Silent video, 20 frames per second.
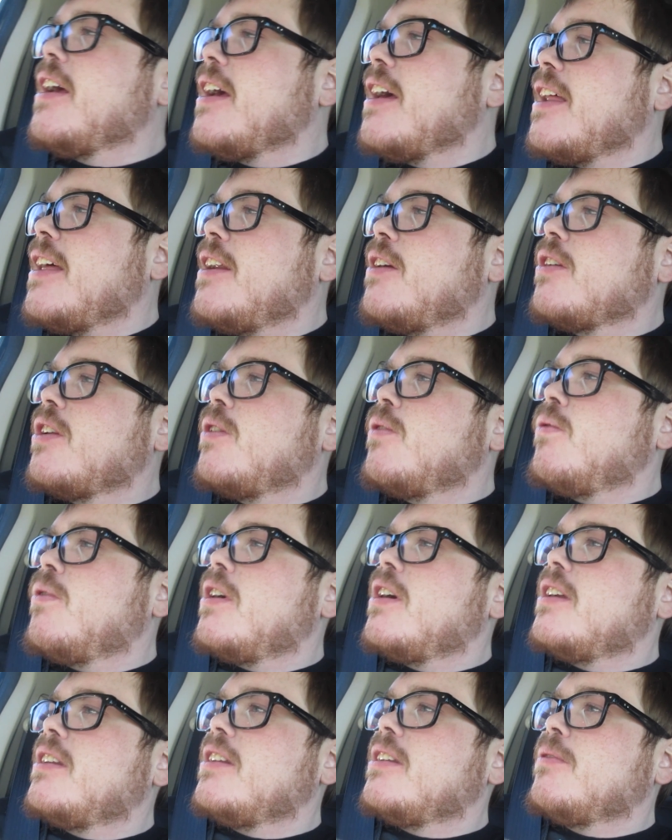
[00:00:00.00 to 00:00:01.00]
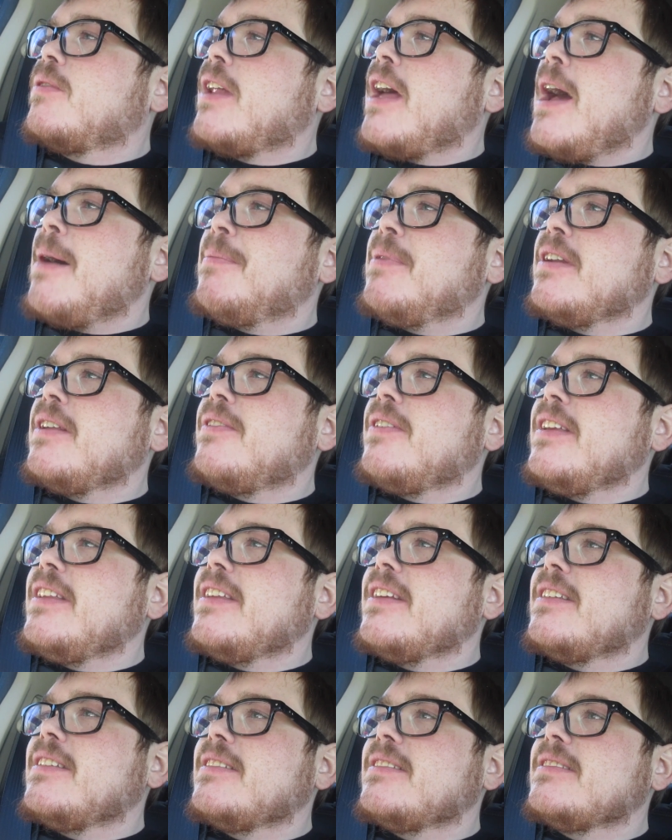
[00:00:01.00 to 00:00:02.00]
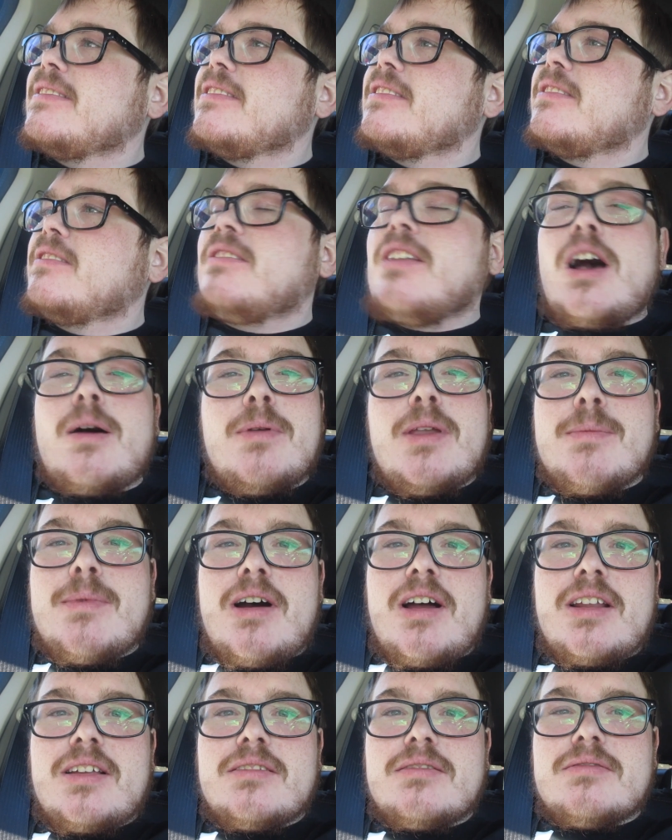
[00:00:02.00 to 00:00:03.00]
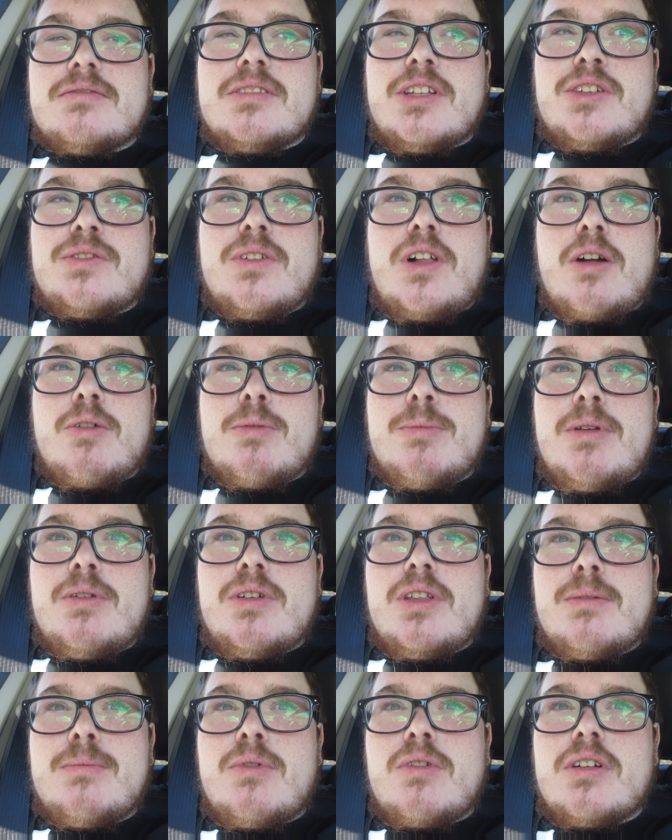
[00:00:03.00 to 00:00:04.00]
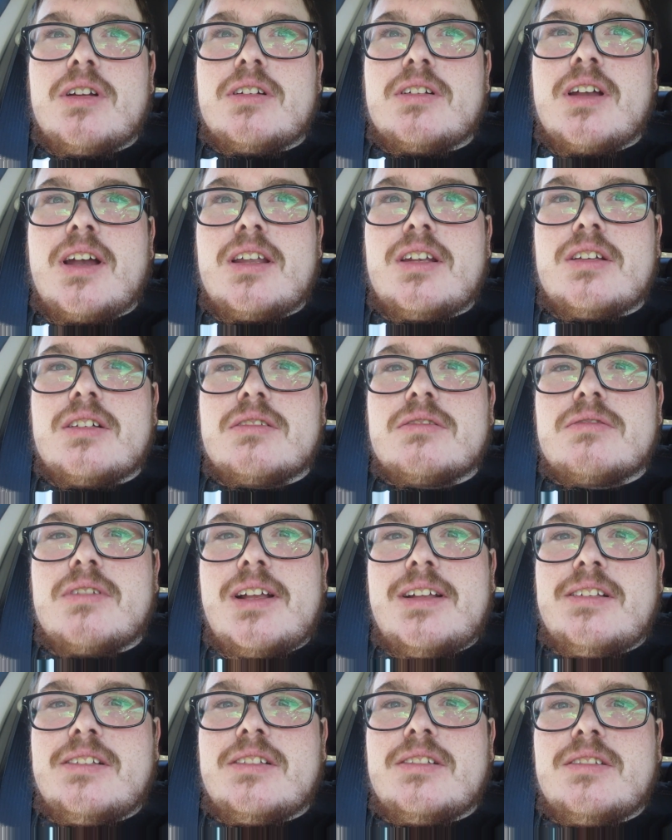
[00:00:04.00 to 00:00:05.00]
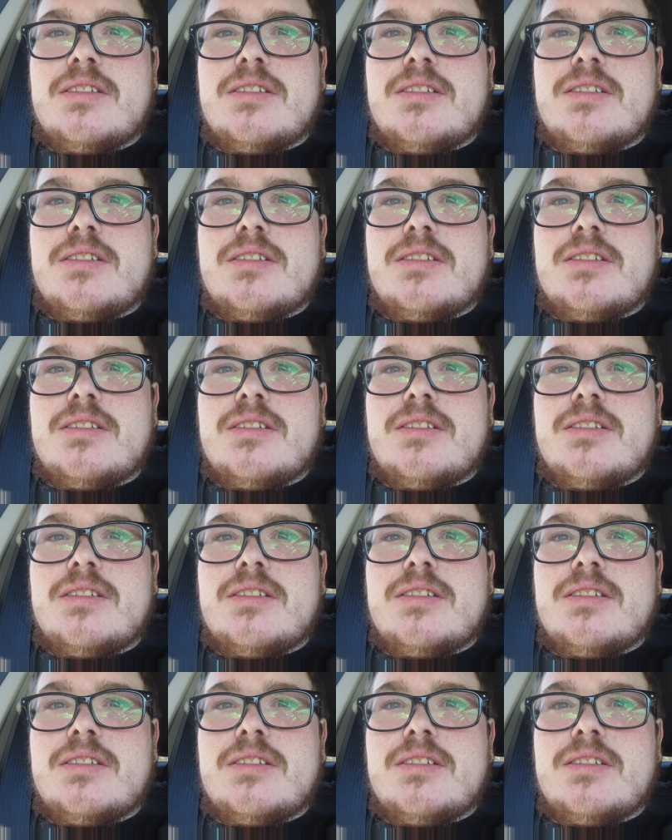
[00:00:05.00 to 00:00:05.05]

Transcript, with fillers: And I don't know what would happen if he didn't tell me about it. This vlog would be really boring, kind of, right?